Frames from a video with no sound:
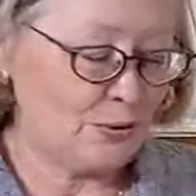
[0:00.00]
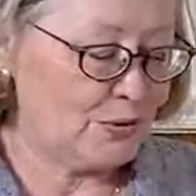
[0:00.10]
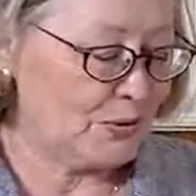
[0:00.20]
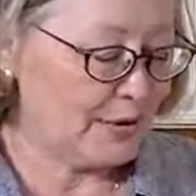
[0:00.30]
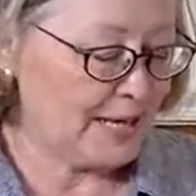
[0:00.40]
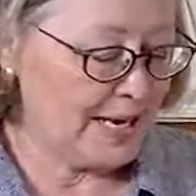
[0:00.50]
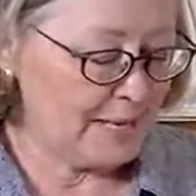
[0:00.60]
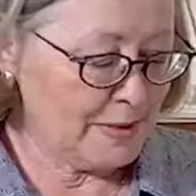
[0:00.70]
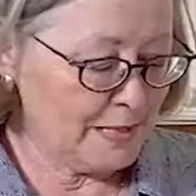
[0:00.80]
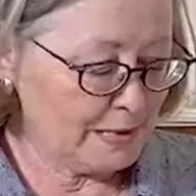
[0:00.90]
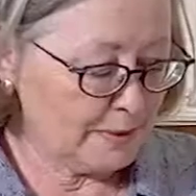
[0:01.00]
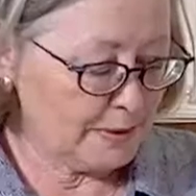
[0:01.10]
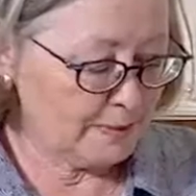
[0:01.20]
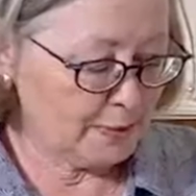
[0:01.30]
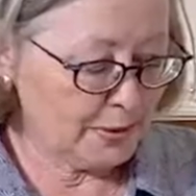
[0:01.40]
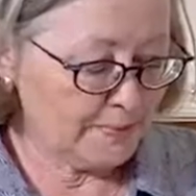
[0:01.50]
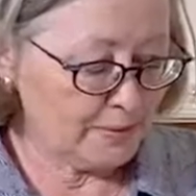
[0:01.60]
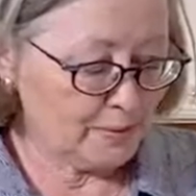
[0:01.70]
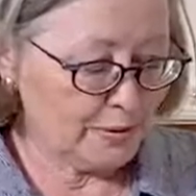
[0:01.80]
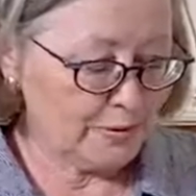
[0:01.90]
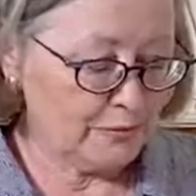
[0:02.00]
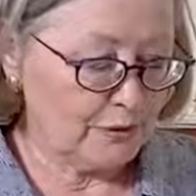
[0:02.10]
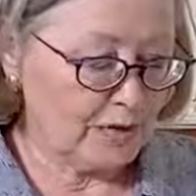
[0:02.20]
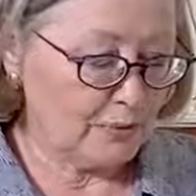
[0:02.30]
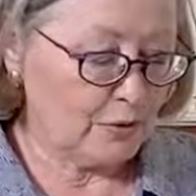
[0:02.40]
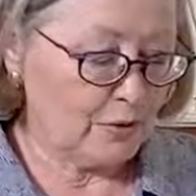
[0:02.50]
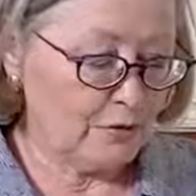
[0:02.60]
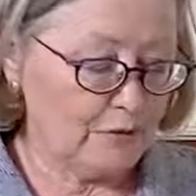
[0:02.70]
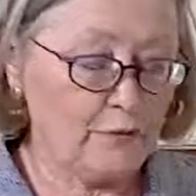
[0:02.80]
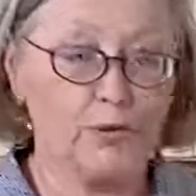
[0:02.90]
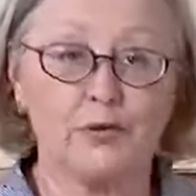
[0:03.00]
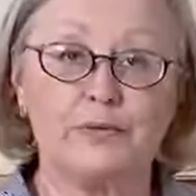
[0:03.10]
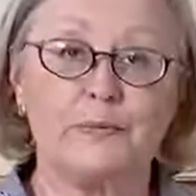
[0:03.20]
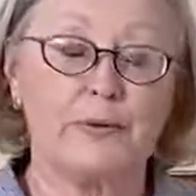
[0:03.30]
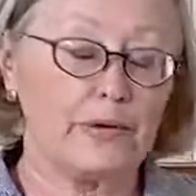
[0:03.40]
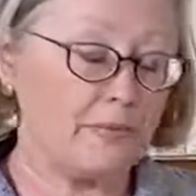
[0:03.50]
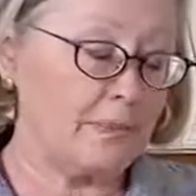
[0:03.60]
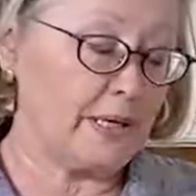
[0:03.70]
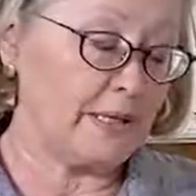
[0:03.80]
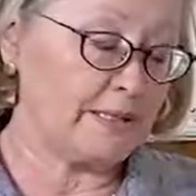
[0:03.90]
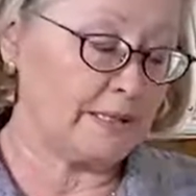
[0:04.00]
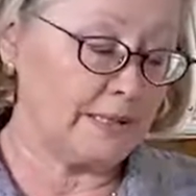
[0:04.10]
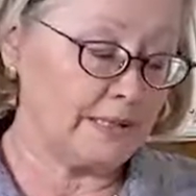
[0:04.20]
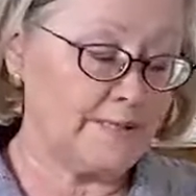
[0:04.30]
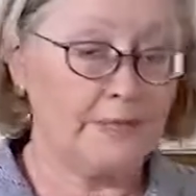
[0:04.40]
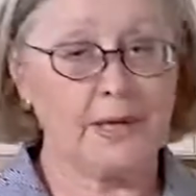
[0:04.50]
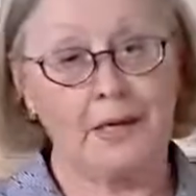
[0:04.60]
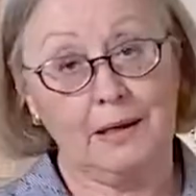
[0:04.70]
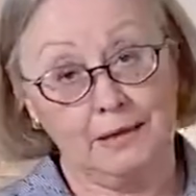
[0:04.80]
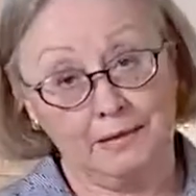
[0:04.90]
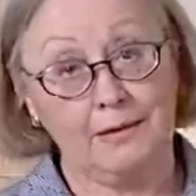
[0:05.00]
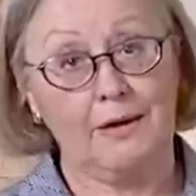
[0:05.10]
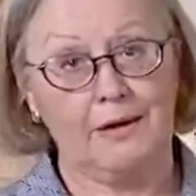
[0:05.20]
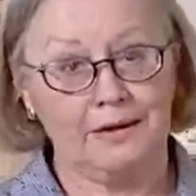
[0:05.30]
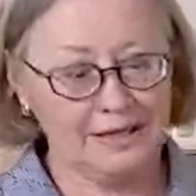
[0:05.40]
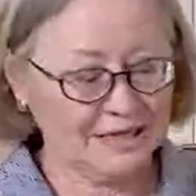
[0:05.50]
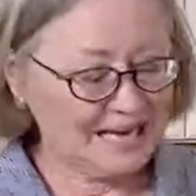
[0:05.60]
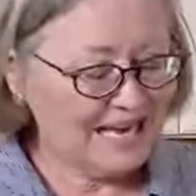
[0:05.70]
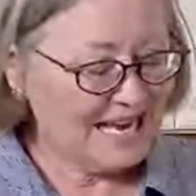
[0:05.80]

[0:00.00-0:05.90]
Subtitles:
The lamb has been prepped with a rub of rosemary and parsley and garlic